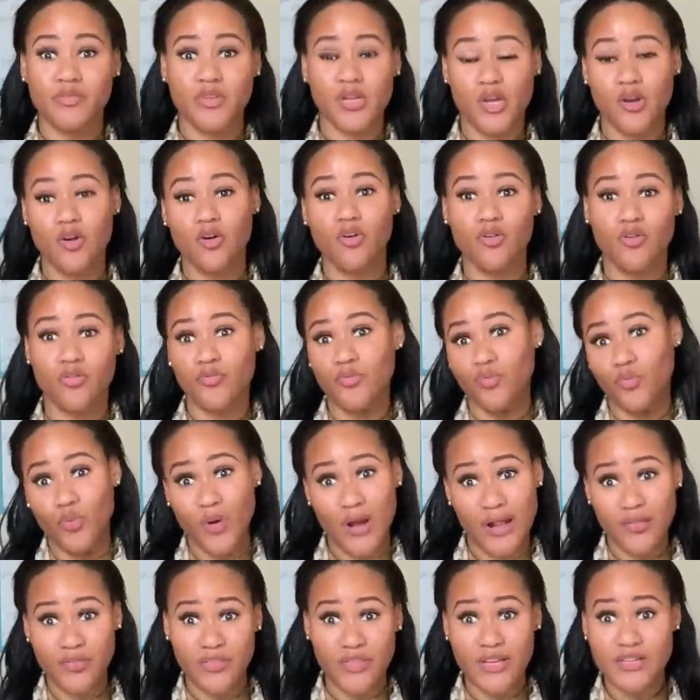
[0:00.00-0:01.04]
you know,
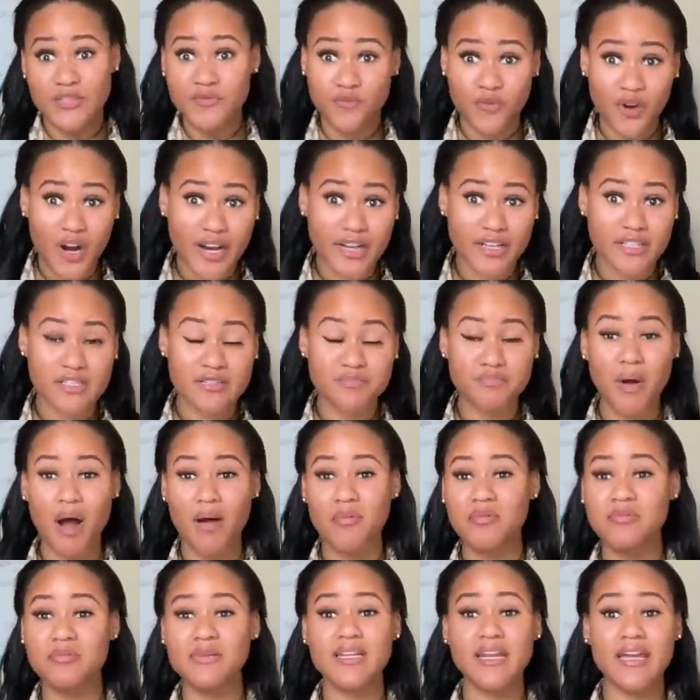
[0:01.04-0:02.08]
wealthiest friends.
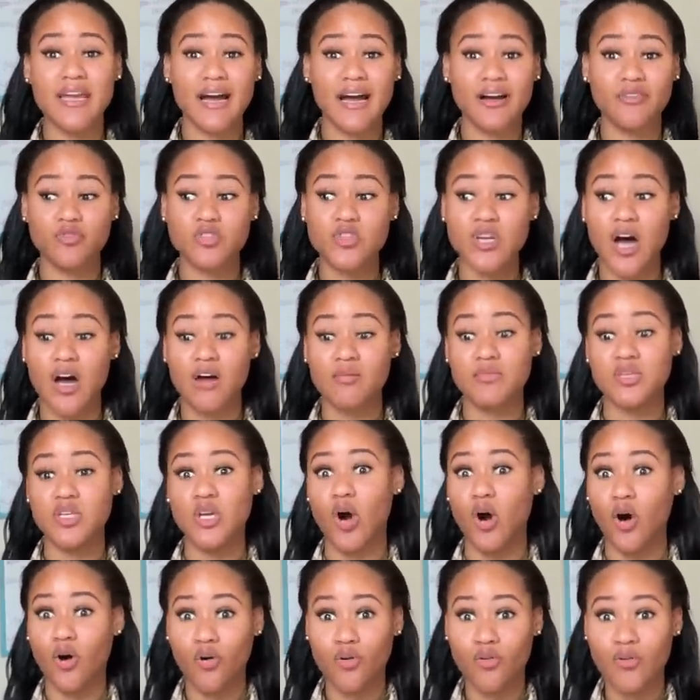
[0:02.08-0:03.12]
Probably they have taught me
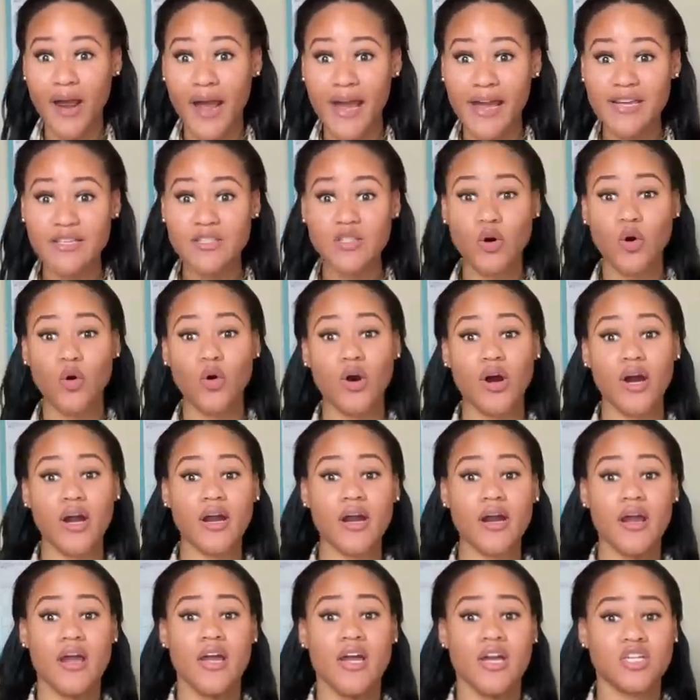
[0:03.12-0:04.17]
outright,
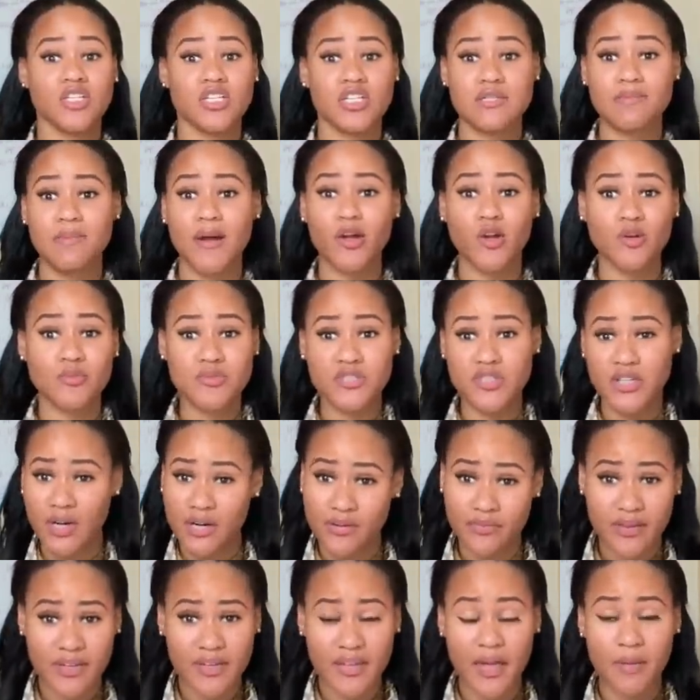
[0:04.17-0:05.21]
or just by
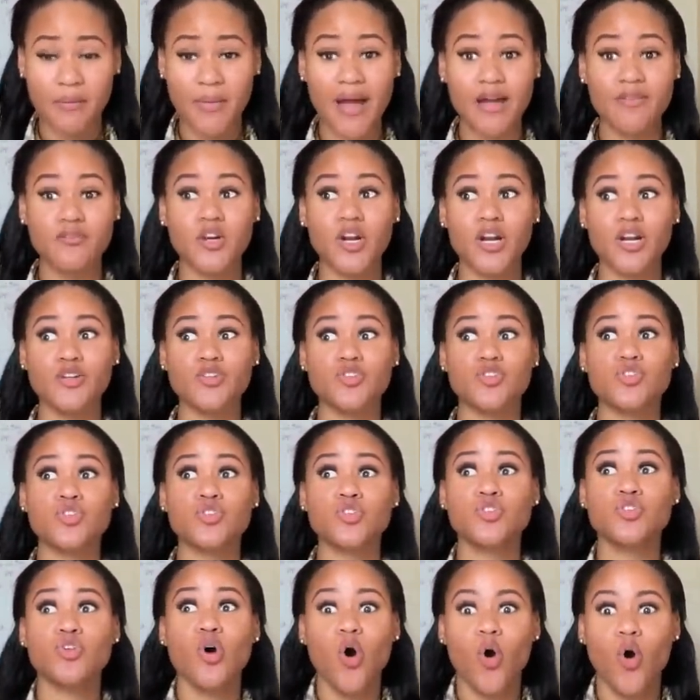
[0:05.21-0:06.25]
observing them, I've learned
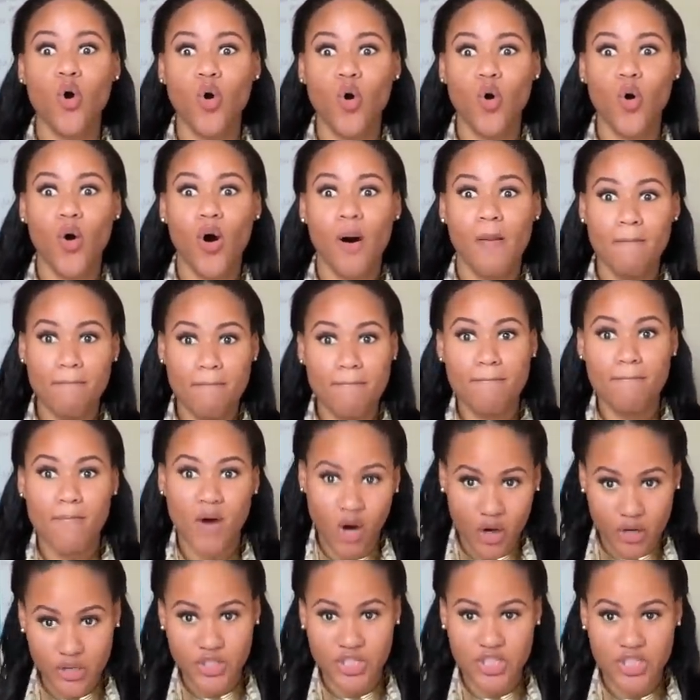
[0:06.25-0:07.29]
so
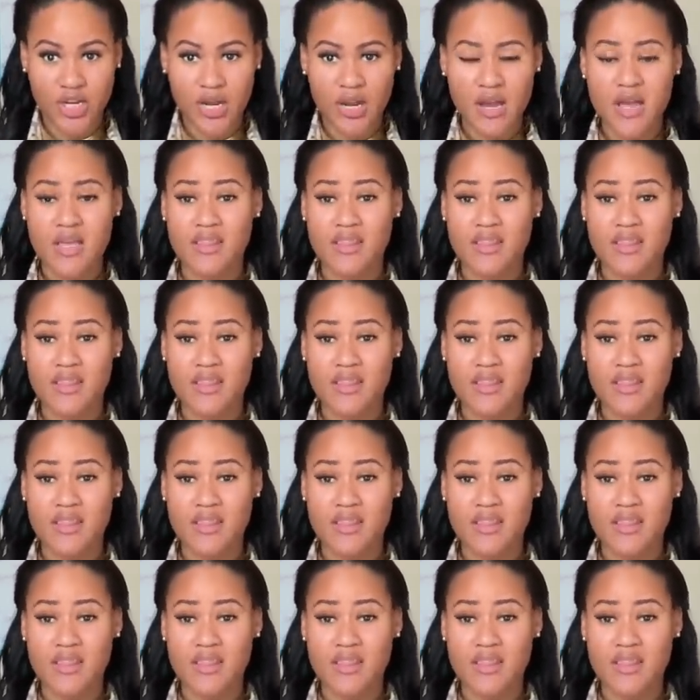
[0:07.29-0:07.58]
much.